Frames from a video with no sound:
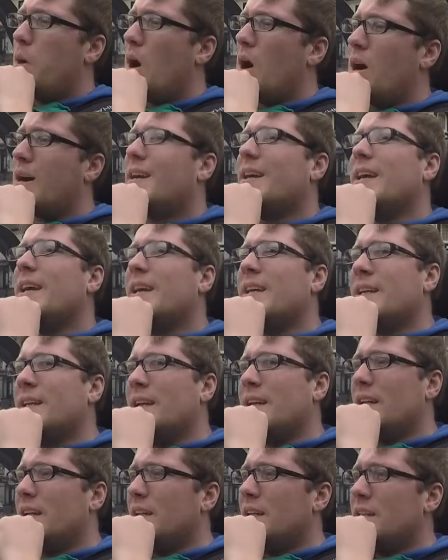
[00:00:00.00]
Parking
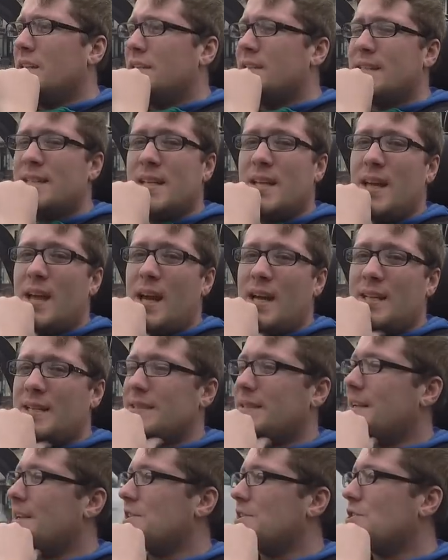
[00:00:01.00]
is an
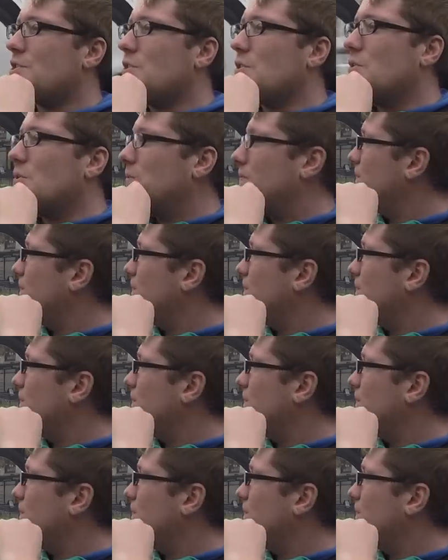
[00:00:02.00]
essential.